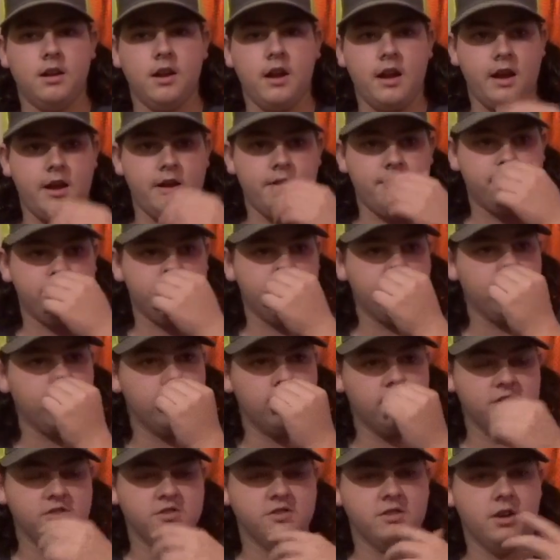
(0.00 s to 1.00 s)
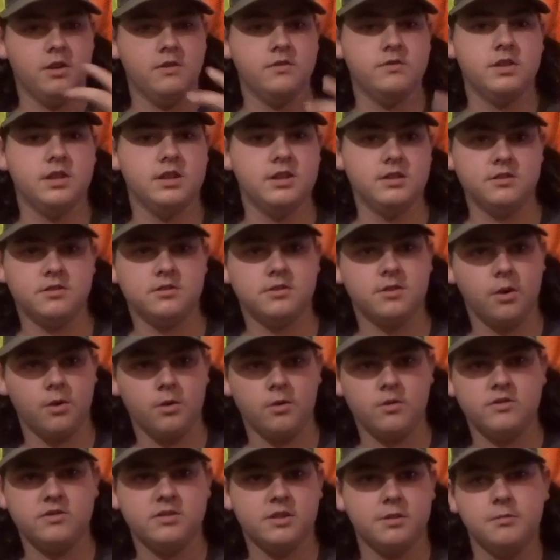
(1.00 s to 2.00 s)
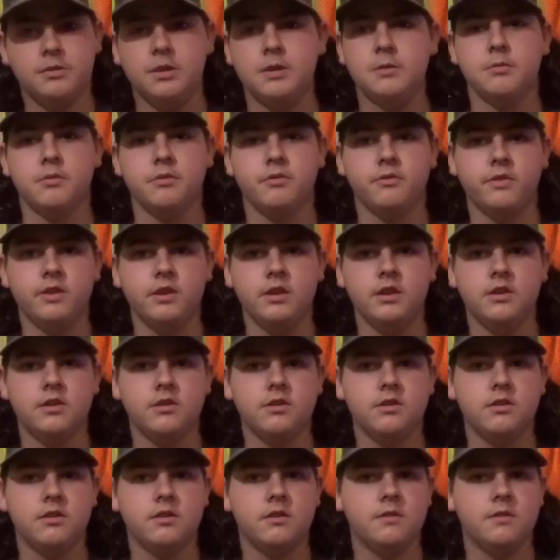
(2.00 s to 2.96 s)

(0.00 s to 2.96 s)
after, because dove season starts September 5th,